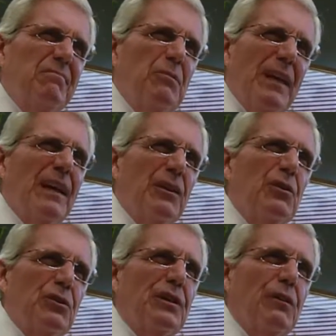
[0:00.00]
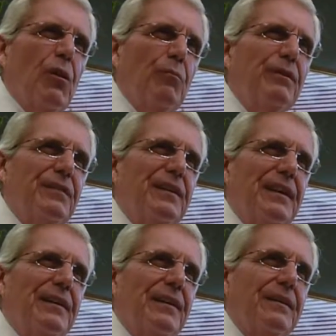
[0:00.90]
we got a nursing home if you
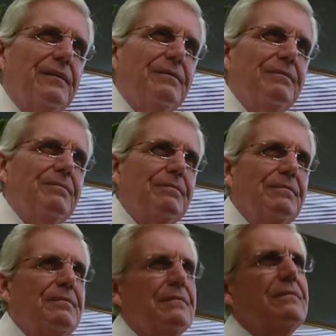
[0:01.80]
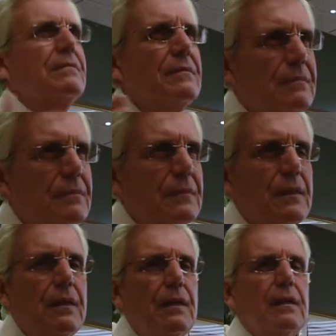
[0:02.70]
need. Go see the doctor.
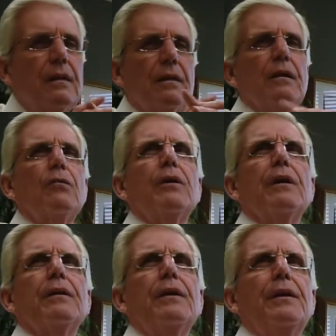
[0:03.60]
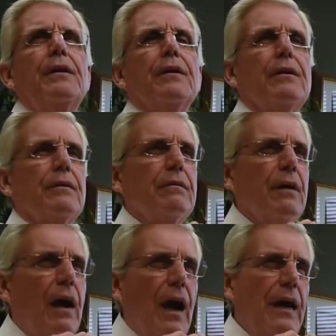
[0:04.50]
Yeah. Where here
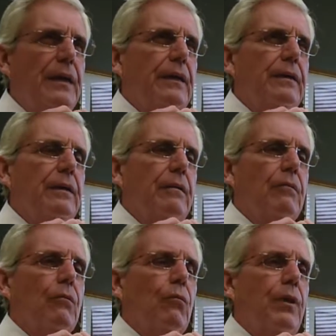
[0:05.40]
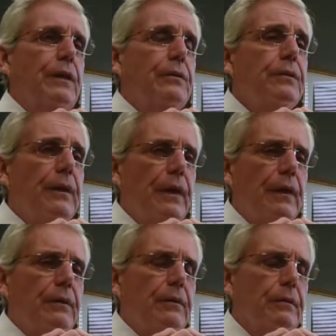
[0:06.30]
I uh, went
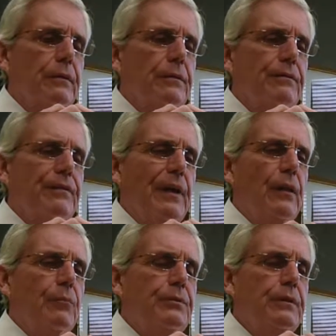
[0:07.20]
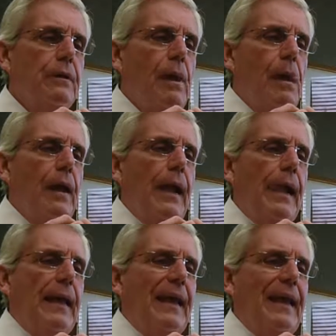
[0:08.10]
and uh, developed
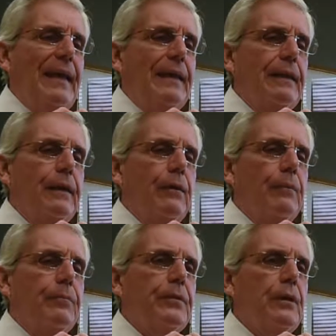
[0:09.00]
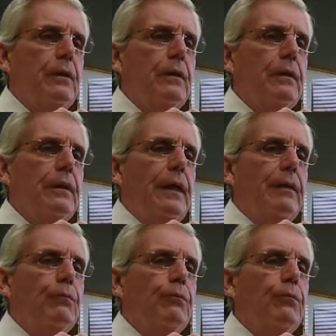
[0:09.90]
a um,
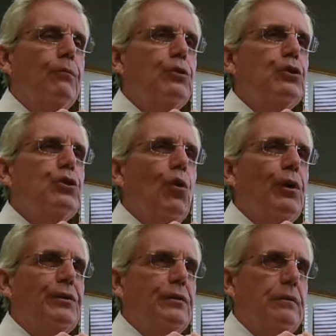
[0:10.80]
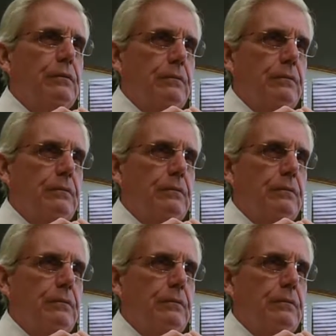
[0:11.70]
a resort